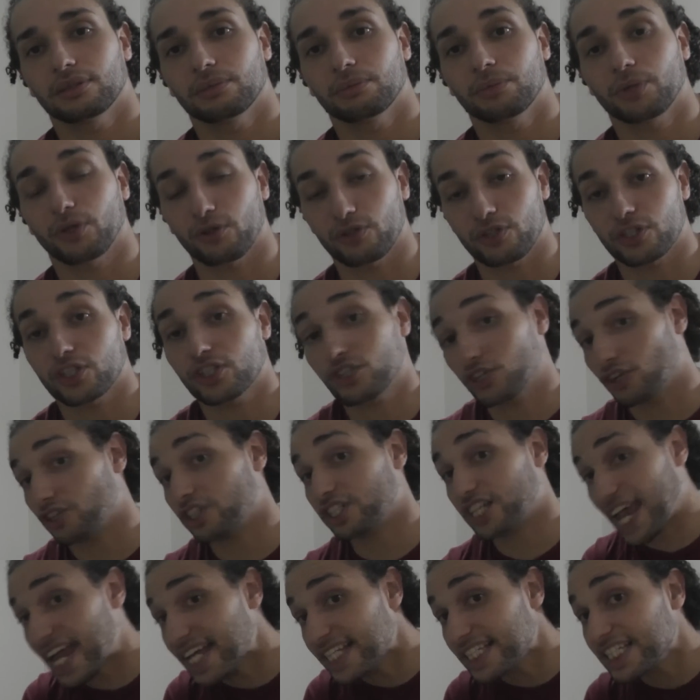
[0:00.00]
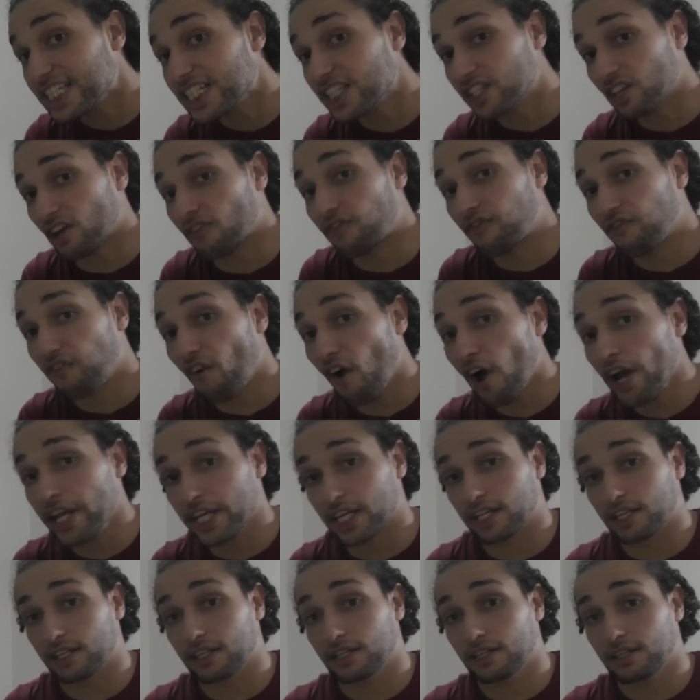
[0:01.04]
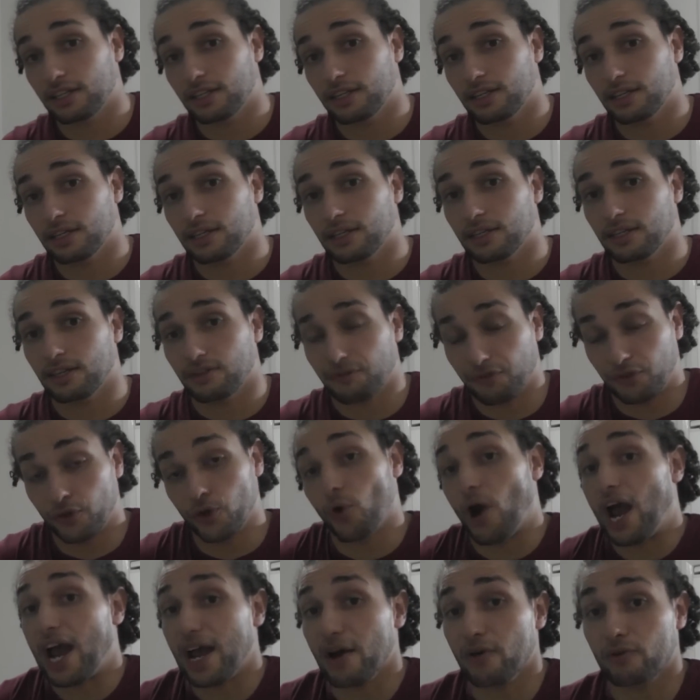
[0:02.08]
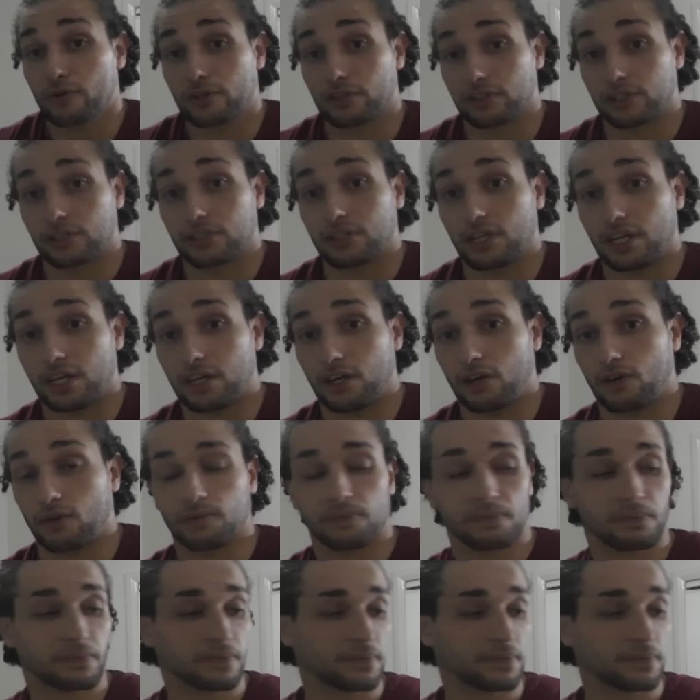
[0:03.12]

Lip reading: because you just canceled a fight few hours ago.